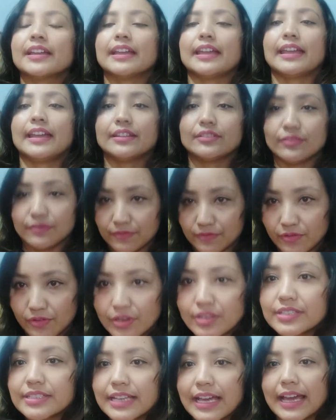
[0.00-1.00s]
And of
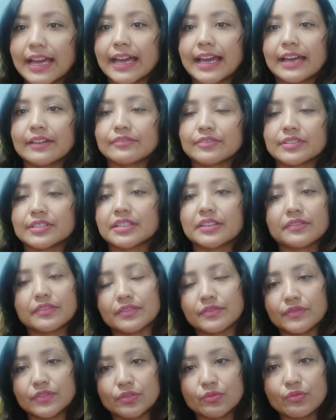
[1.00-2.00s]
course, I have received
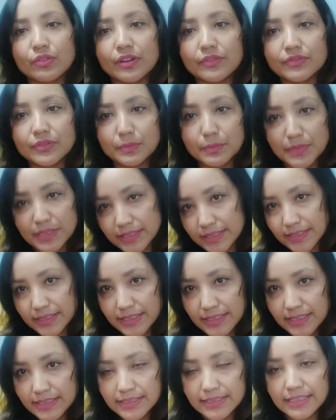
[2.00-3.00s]
a few of the
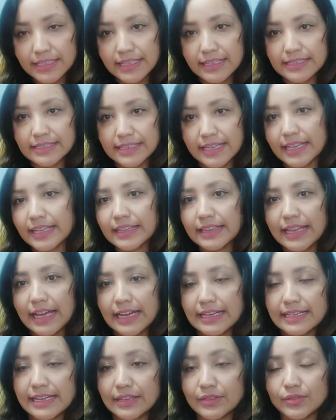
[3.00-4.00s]
messages saying
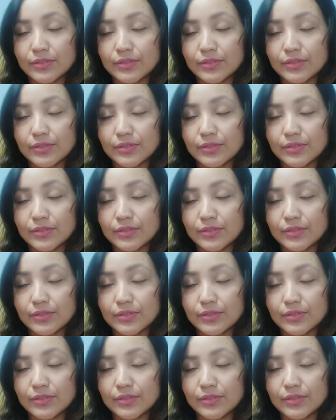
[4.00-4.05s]
that I